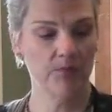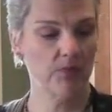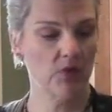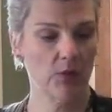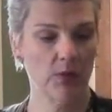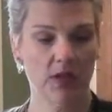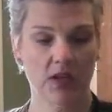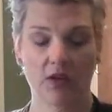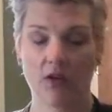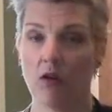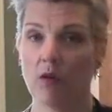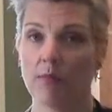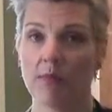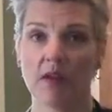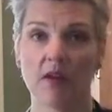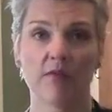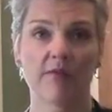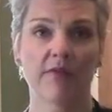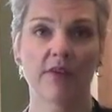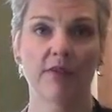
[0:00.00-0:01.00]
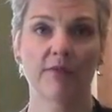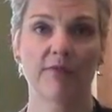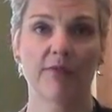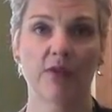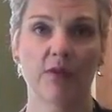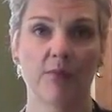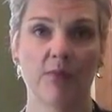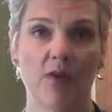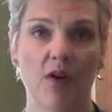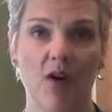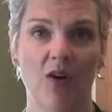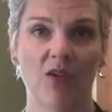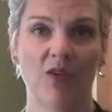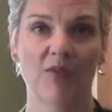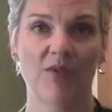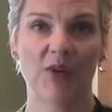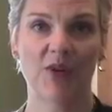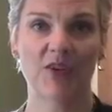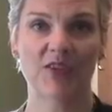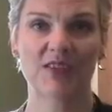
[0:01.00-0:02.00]
We can all benefit from all
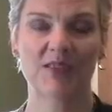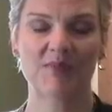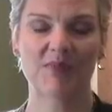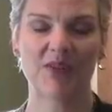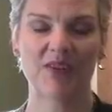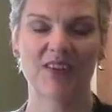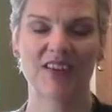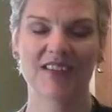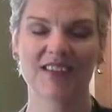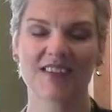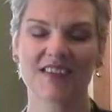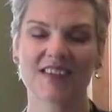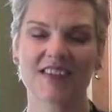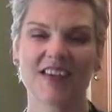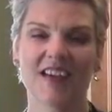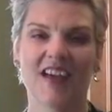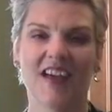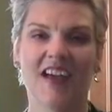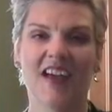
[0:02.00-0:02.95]
of our experience.